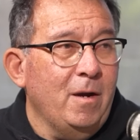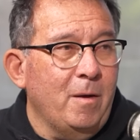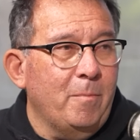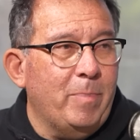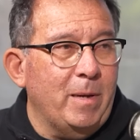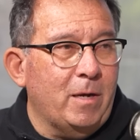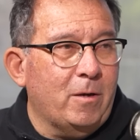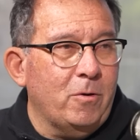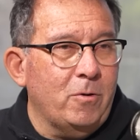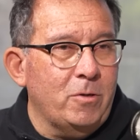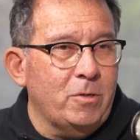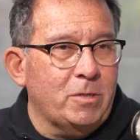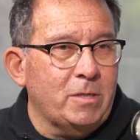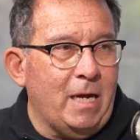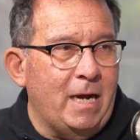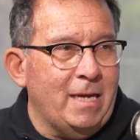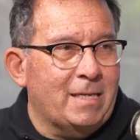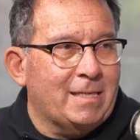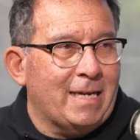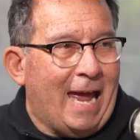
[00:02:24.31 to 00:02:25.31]
because
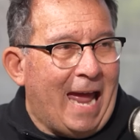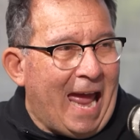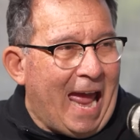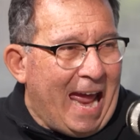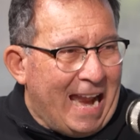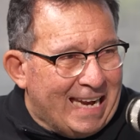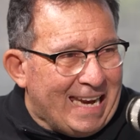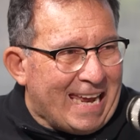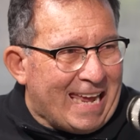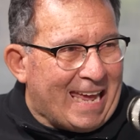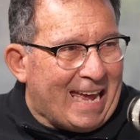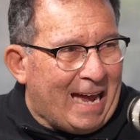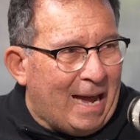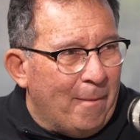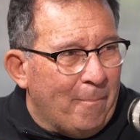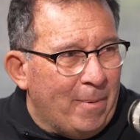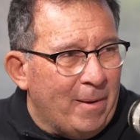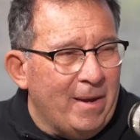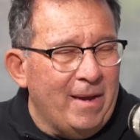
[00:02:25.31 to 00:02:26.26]
it's a handicap.